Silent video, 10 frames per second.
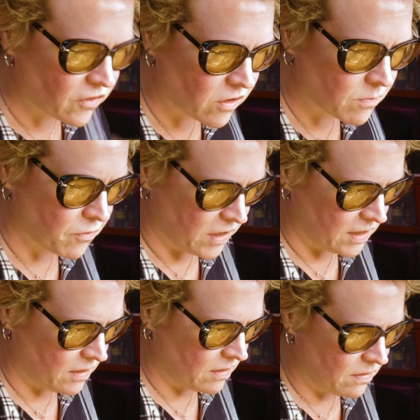
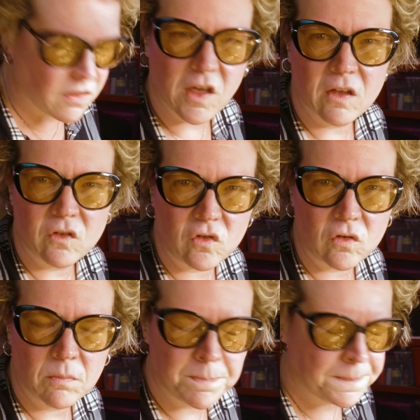interpret
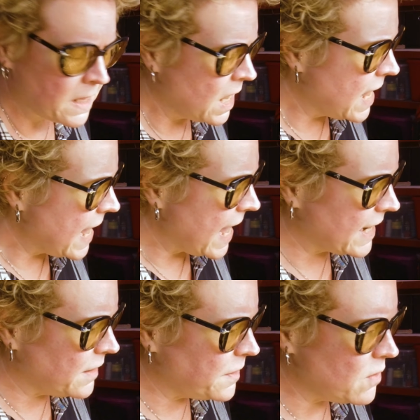this?
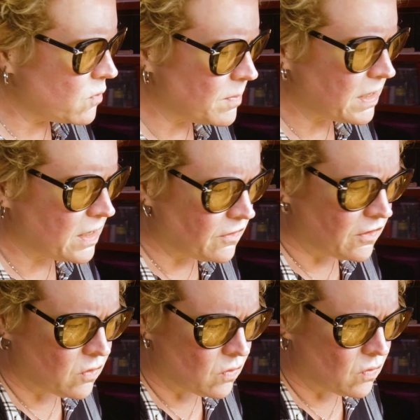And I think what I'm gonna
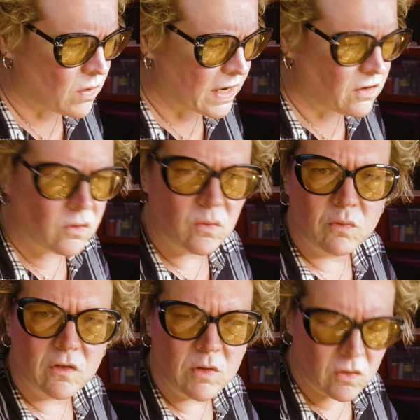do when I do some